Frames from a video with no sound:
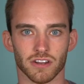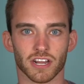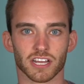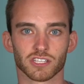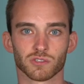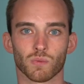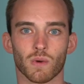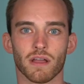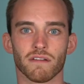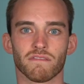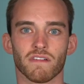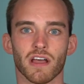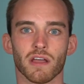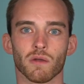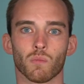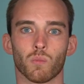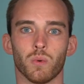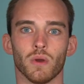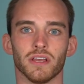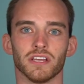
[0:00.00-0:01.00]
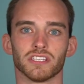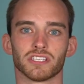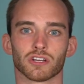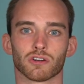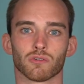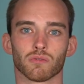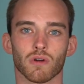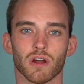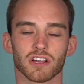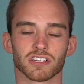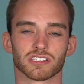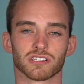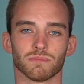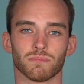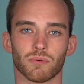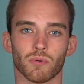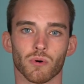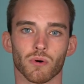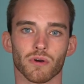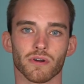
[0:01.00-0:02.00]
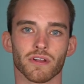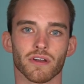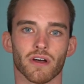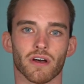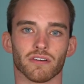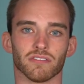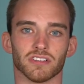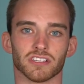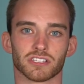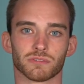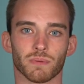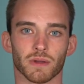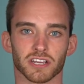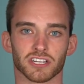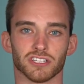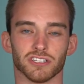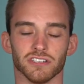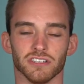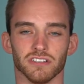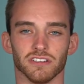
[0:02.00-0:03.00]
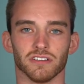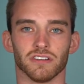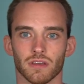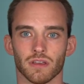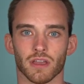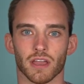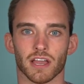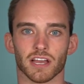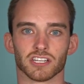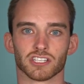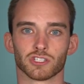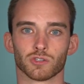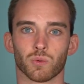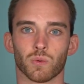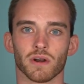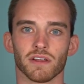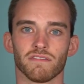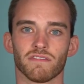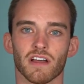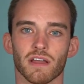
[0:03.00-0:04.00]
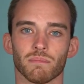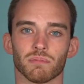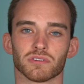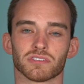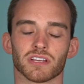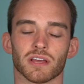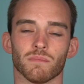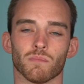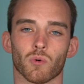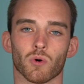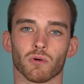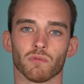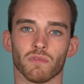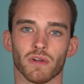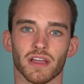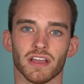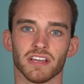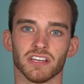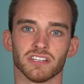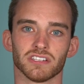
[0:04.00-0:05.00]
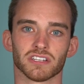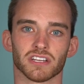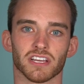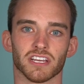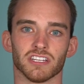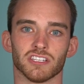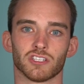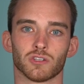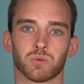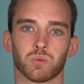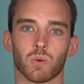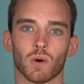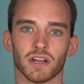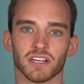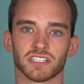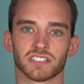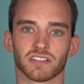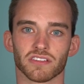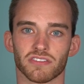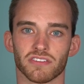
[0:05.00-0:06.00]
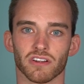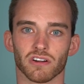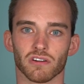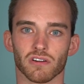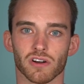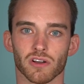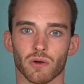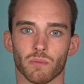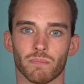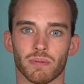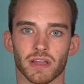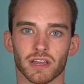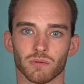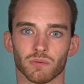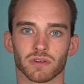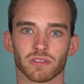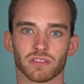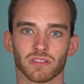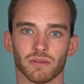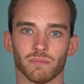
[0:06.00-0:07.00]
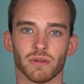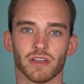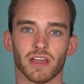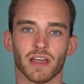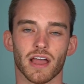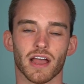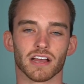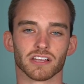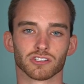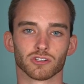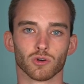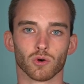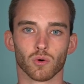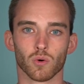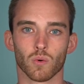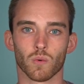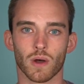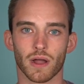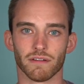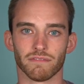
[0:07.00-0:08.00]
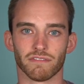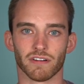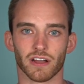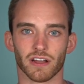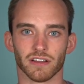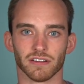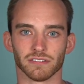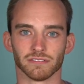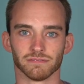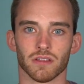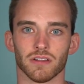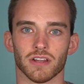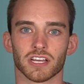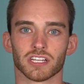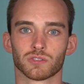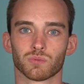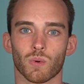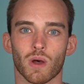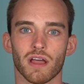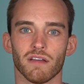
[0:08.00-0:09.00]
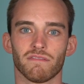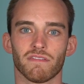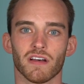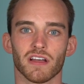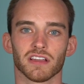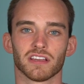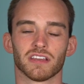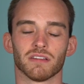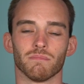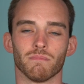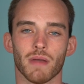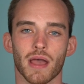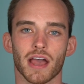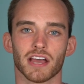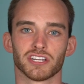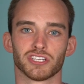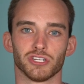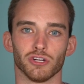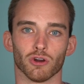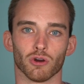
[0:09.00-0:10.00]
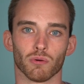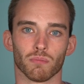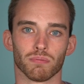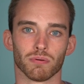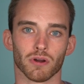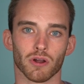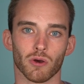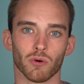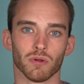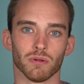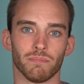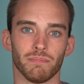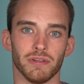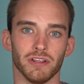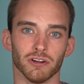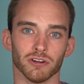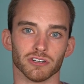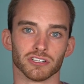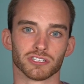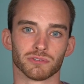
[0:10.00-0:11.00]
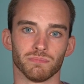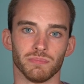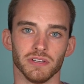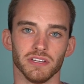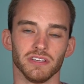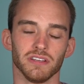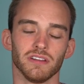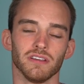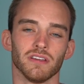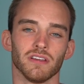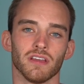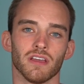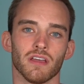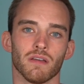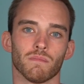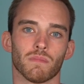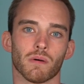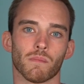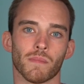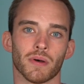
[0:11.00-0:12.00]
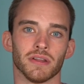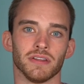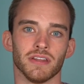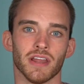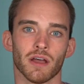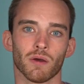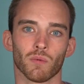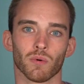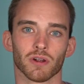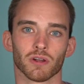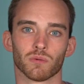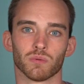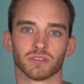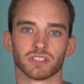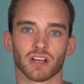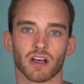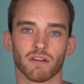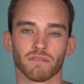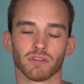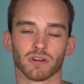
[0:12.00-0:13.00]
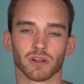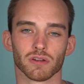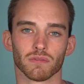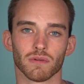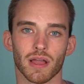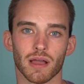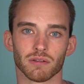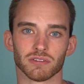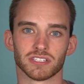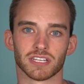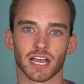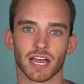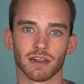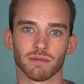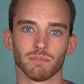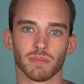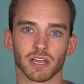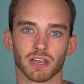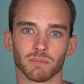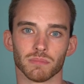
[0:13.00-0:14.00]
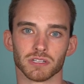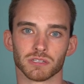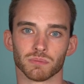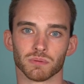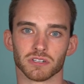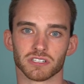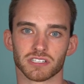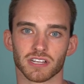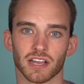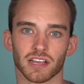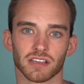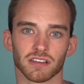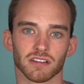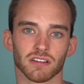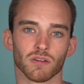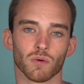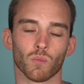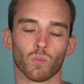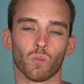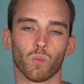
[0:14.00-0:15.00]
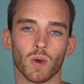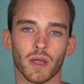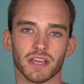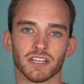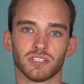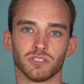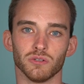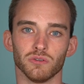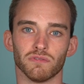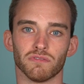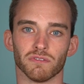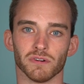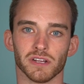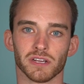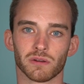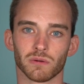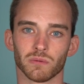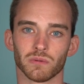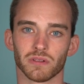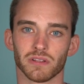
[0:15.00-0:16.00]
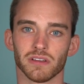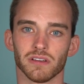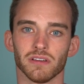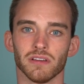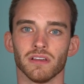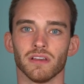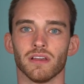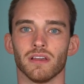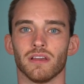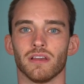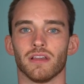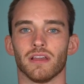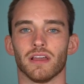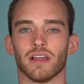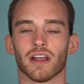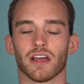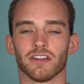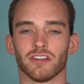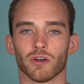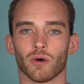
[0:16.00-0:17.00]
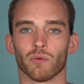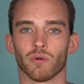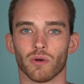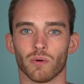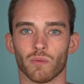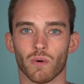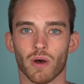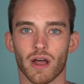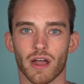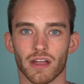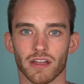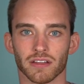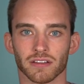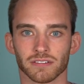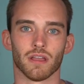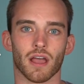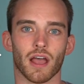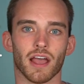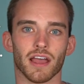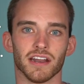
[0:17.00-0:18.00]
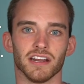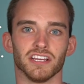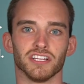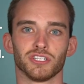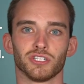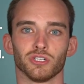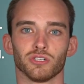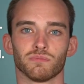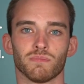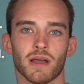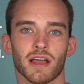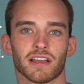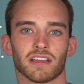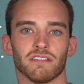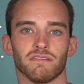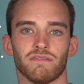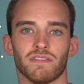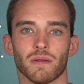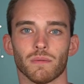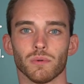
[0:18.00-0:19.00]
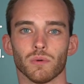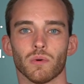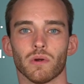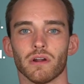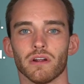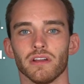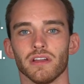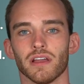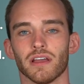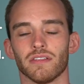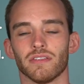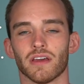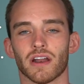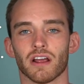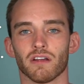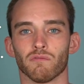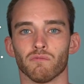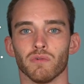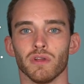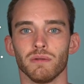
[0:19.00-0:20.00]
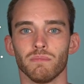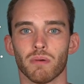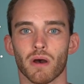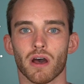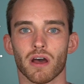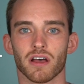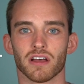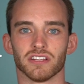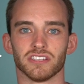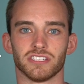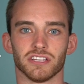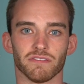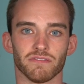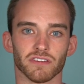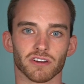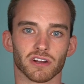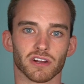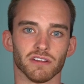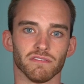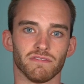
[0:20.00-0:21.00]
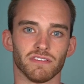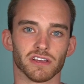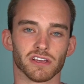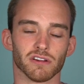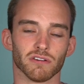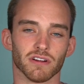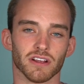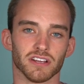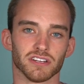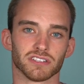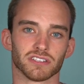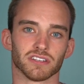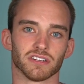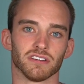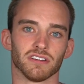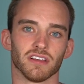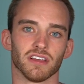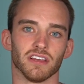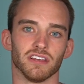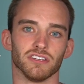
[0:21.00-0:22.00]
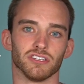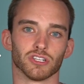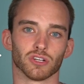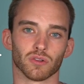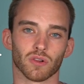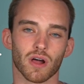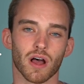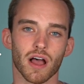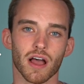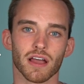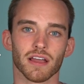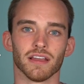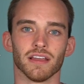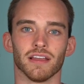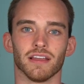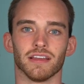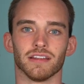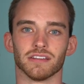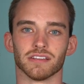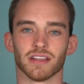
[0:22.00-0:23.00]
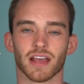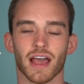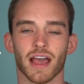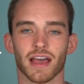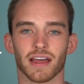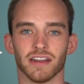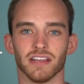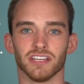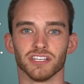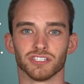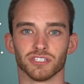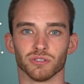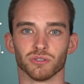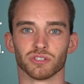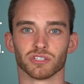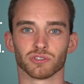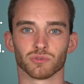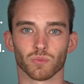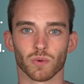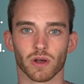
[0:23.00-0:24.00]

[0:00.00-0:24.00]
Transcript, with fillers: Nest Wi-Fi wins across the board on the spec sheet. It has 25% more range and twice the theoretical bandwidth limit as Google Wi-Fi. Nest Wi-Fi can match Eero Pro in pure speed, but my network was hovering around 10 megabits per second way too frequently, and I don't know why. I had issues back in February and then I rebought a different configuration in July and had issues as